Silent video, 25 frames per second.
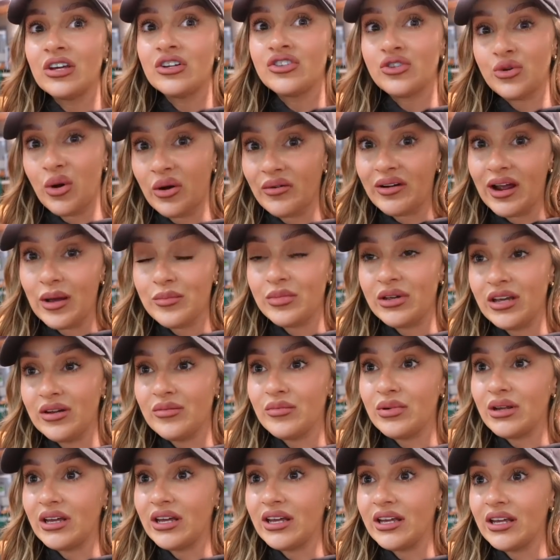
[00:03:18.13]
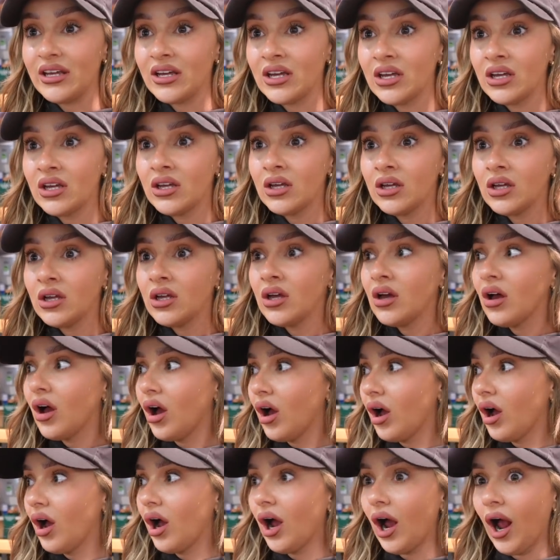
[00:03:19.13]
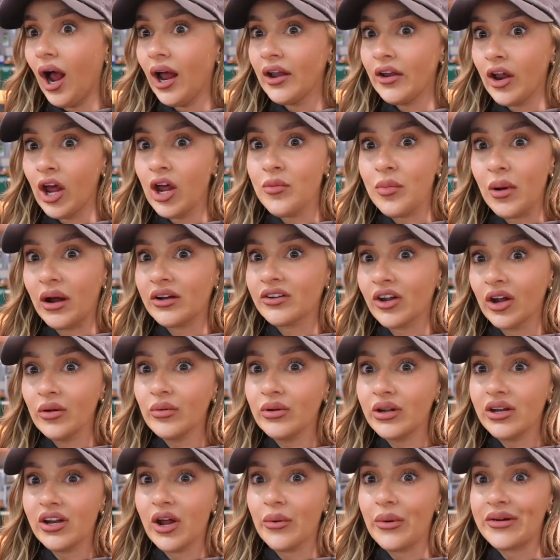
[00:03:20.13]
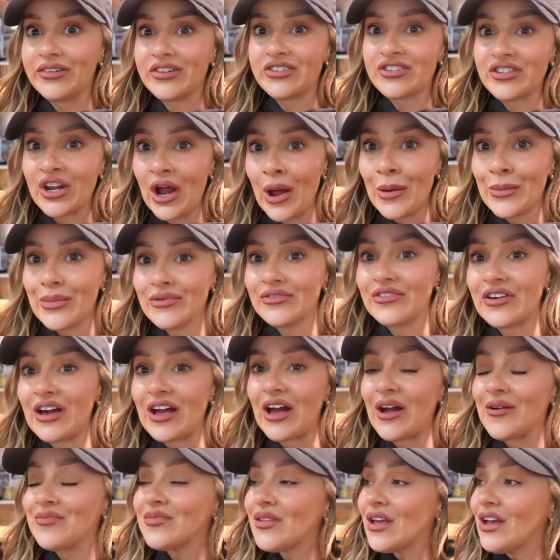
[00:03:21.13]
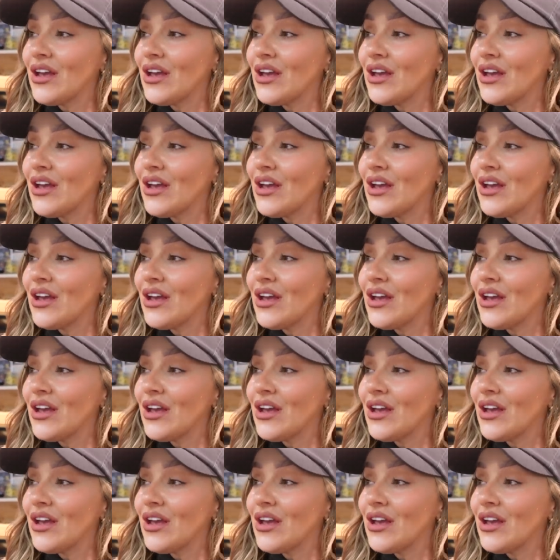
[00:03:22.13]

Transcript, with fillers: to our you airbnb i know but i don't really know where to start with it